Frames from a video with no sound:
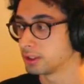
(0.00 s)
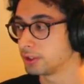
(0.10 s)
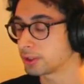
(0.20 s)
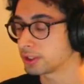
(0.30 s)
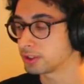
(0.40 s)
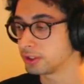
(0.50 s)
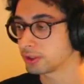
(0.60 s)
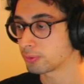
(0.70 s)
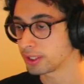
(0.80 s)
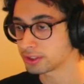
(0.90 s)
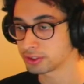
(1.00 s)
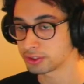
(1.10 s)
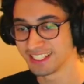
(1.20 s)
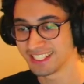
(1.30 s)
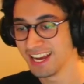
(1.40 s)
You can rest
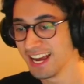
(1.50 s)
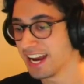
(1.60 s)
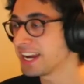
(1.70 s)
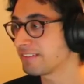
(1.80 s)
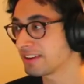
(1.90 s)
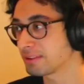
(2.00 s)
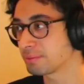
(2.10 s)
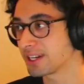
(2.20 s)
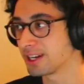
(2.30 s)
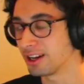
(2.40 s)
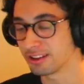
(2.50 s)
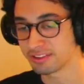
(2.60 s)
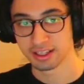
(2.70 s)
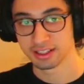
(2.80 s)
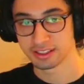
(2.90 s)
assured. I haven't even played all of
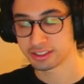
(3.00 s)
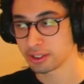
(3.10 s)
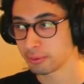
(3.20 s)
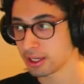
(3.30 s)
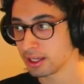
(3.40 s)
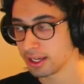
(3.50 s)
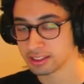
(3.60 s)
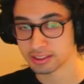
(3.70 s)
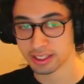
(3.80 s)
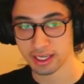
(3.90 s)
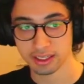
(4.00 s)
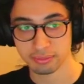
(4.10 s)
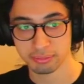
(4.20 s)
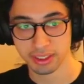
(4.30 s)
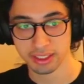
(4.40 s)
them. So here we got S, A,
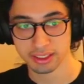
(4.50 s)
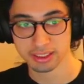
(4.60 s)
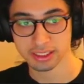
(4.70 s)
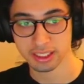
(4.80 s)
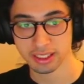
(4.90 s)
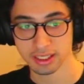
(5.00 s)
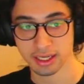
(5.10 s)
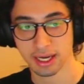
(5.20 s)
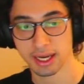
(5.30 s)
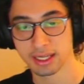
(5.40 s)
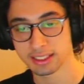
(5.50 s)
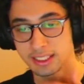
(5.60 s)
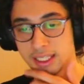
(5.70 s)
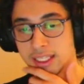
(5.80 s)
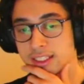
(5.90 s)
B, C, and
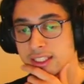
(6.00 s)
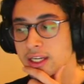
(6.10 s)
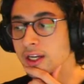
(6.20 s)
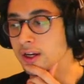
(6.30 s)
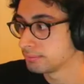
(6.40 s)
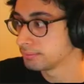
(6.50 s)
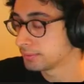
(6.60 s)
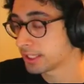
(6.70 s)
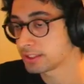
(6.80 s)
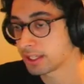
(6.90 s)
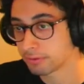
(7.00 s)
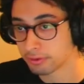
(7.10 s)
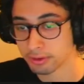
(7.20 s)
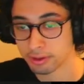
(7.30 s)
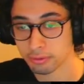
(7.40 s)
D tier. Thanks again
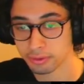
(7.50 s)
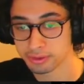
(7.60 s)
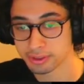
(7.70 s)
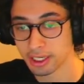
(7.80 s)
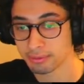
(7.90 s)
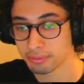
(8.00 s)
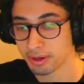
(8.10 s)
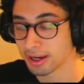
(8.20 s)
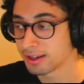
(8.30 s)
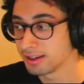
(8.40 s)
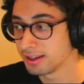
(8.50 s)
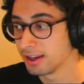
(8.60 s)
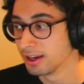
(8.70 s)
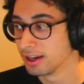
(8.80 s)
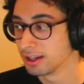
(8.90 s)
for everyone who stopped by.
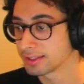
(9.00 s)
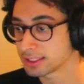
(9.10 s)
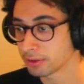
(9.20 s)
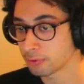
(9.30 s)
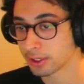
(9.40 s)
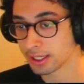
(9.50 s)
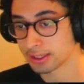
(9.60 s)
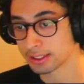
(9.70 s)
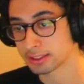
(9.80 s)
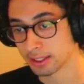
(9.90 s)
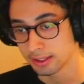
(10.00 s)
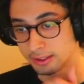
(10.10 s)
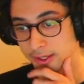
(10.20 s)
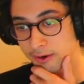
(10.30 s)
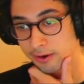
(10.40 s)
Let's see if we can get this done here.